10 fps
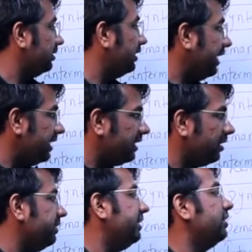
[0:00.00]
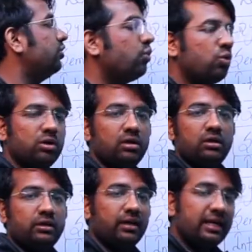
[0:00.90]
the intermediate code
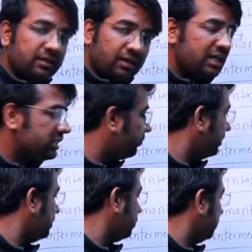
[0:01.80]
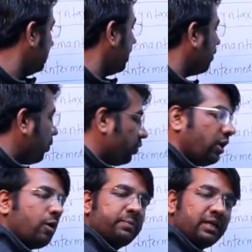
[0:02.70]
and transfer to the code
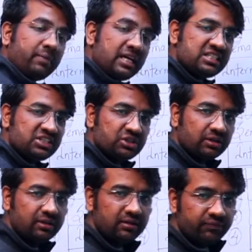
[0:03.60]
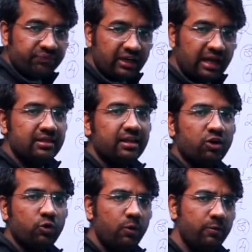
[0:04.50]
optimization. In the
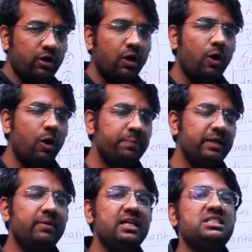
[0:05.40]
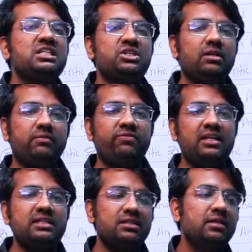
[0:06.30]
code optimization
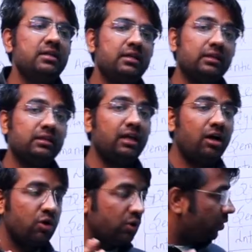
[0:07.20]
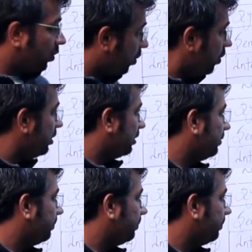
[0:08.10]
phase, the whole